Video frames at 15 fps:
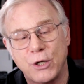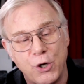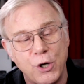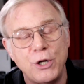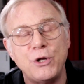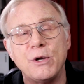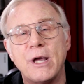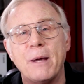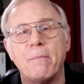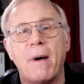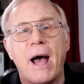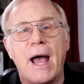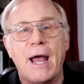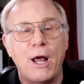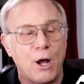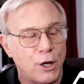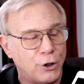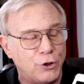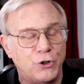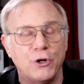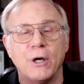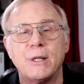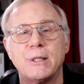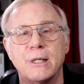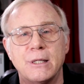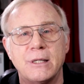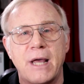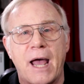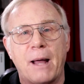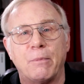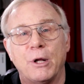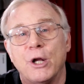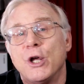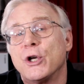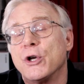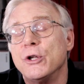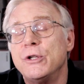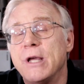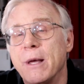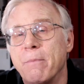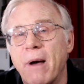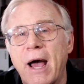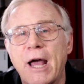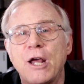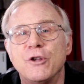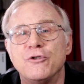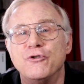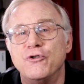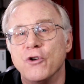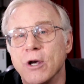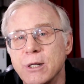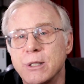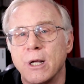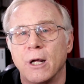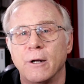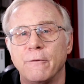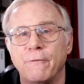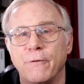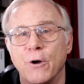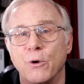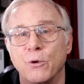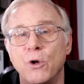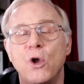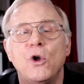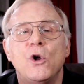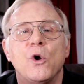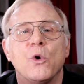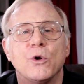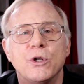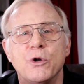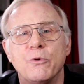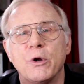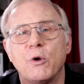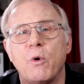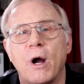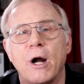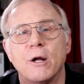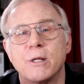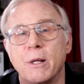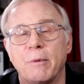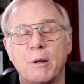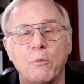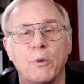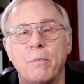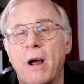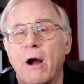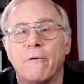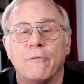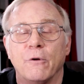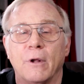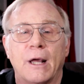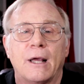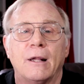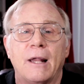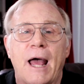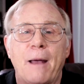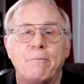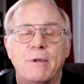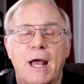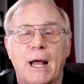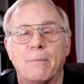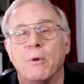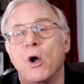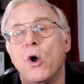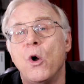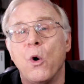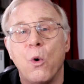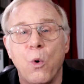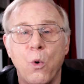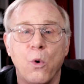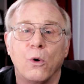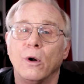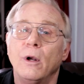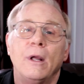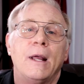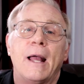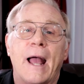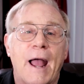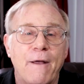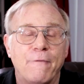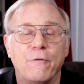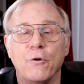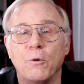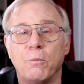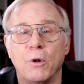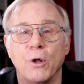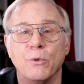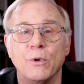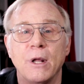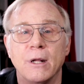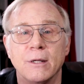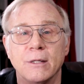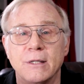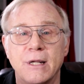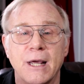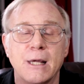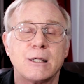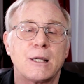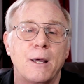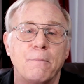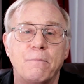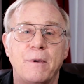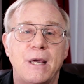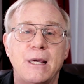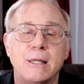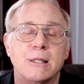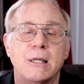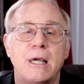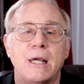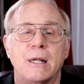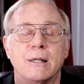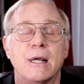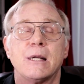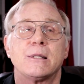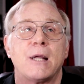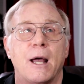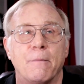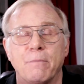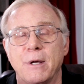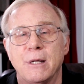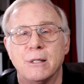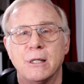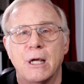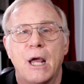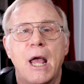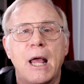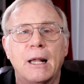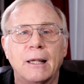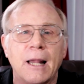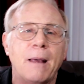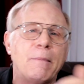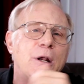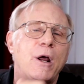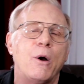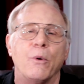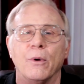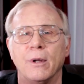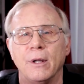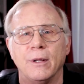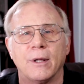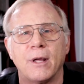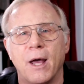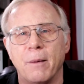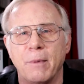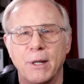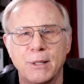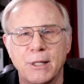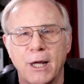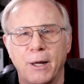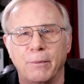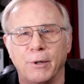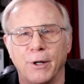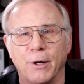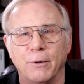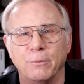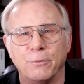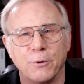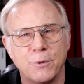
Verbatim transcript: Could you get by on just a tablet? Could you get by just on a phone? Or do you require something more powerful like a laptop or a full-blown desk P C, desktop P C? Let me know in the comments down below.